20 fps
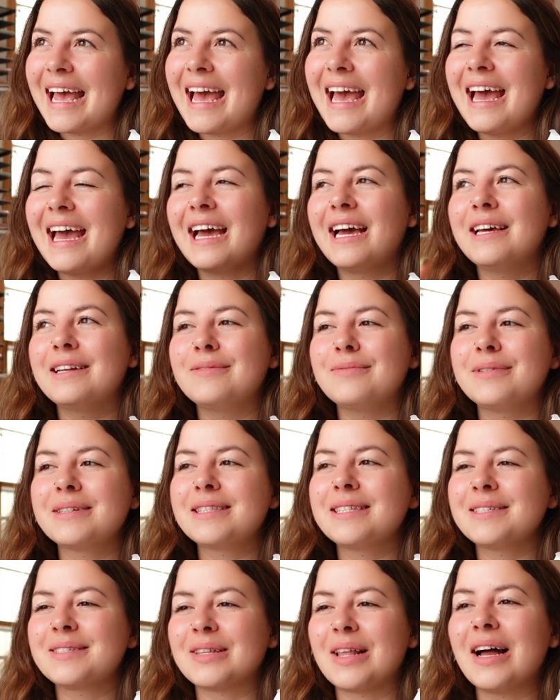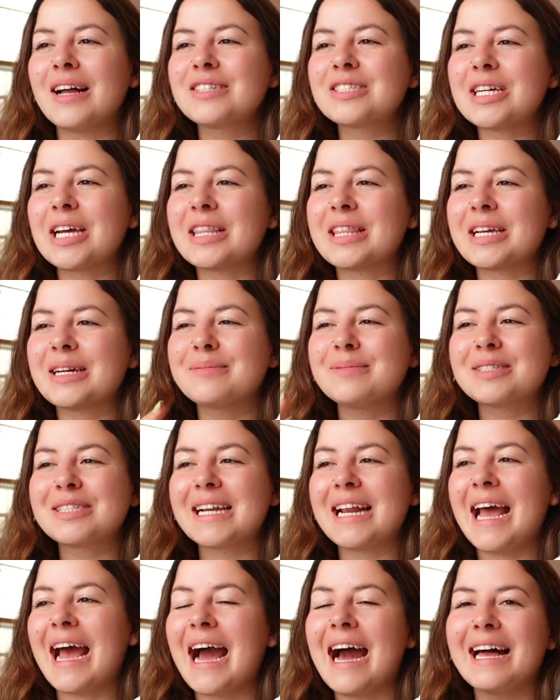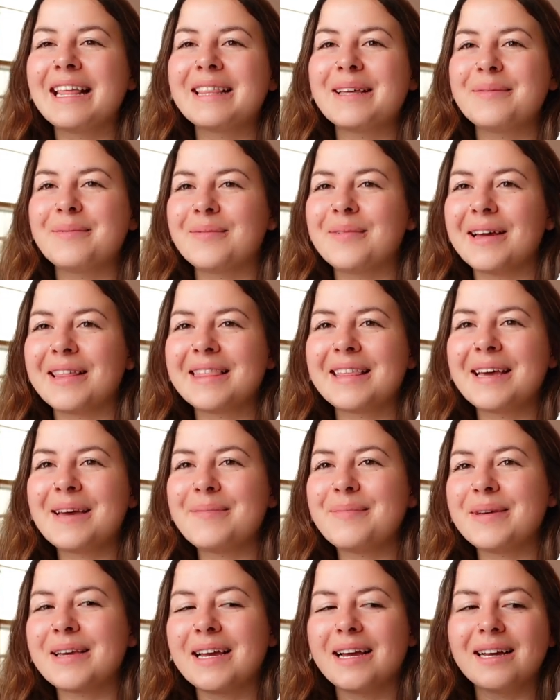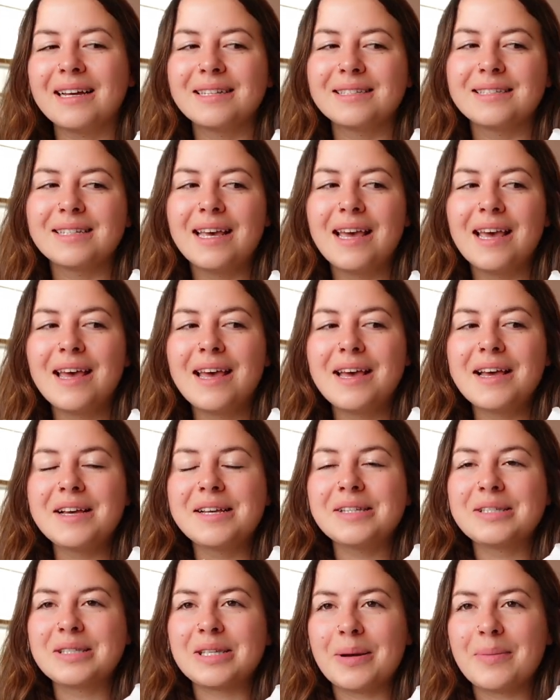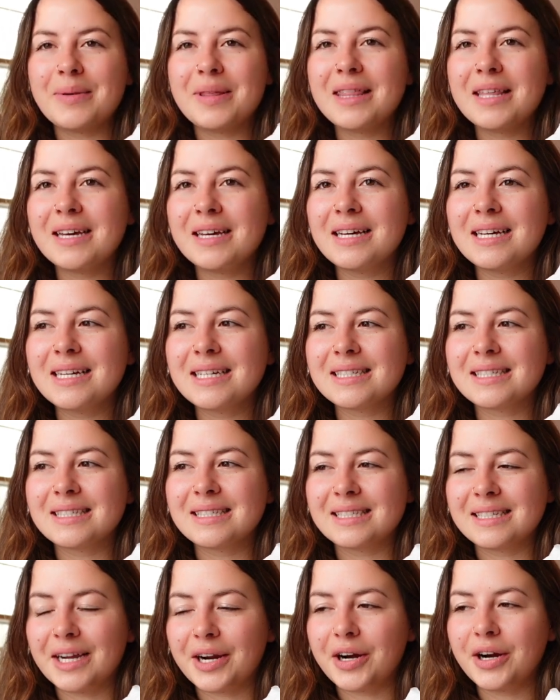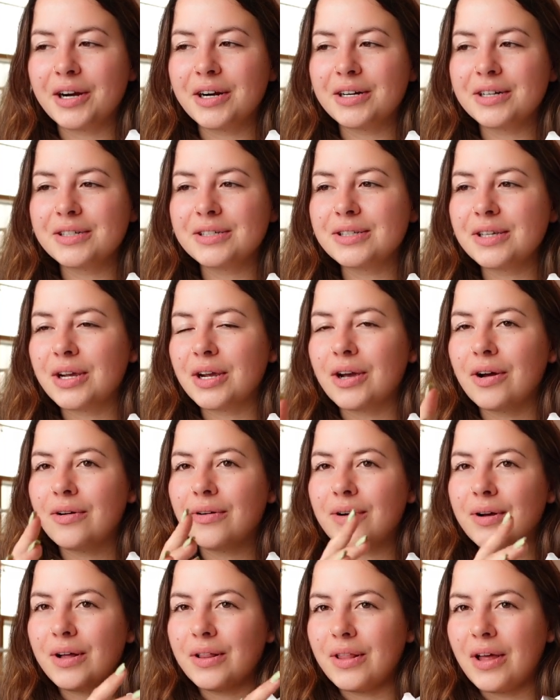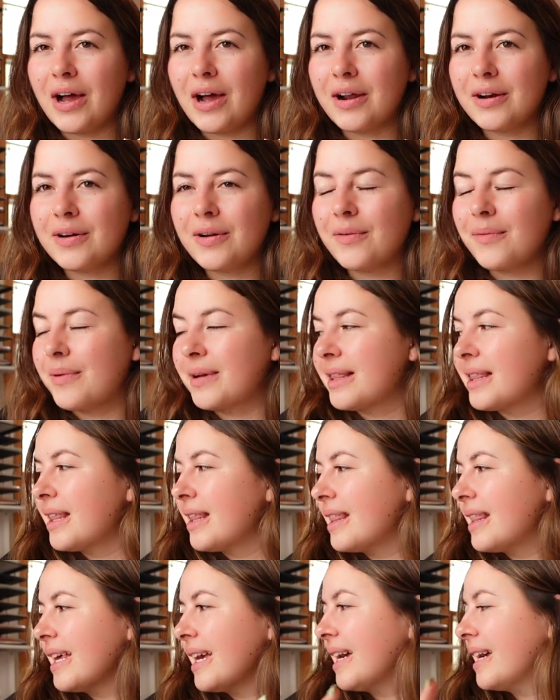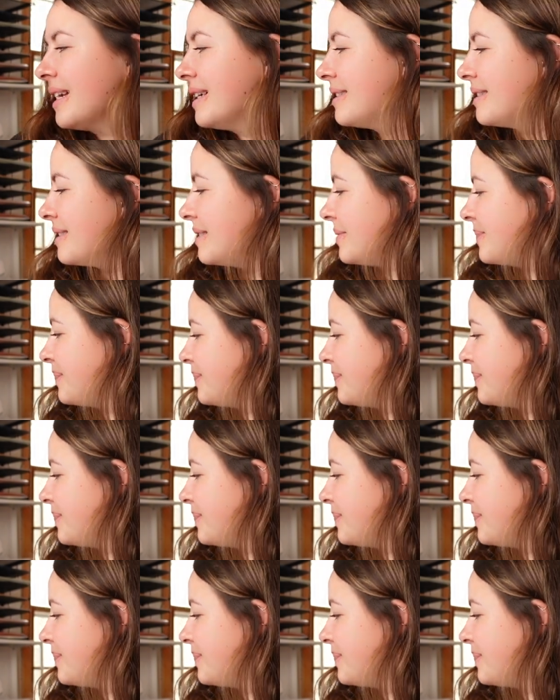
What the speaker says: And with this launch, I think I'm just gonna add them with it because some of the stickers go along with this.